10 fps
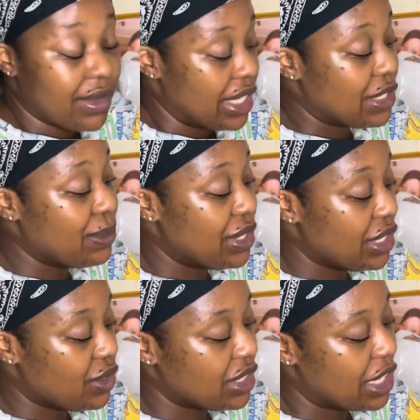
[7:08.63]
it's been a
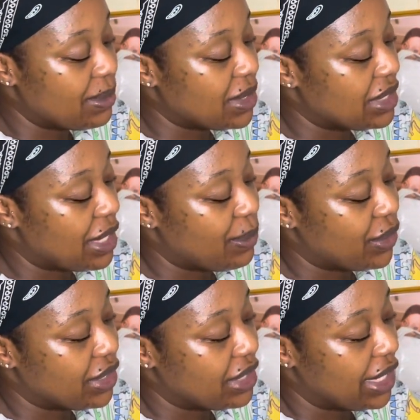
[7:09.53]
long time since I bought
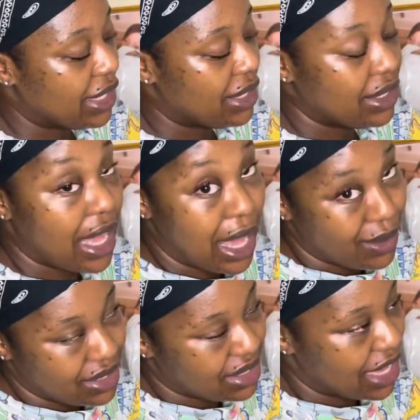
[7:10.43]
it, like
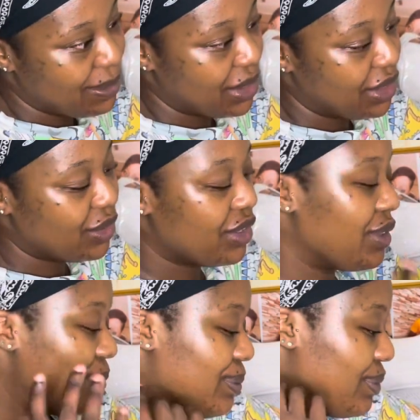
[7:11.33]
hours, I mean,
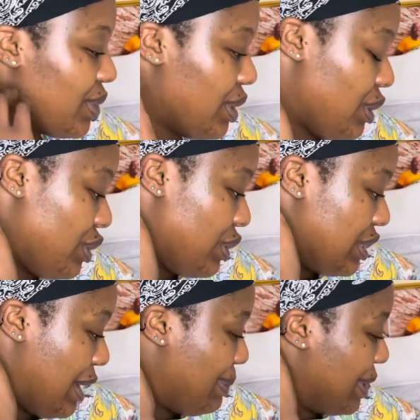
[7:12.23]
not long, long
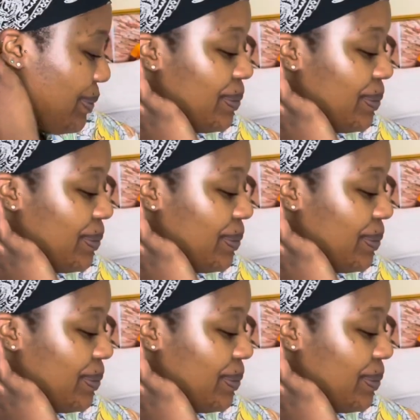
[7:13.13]
time, but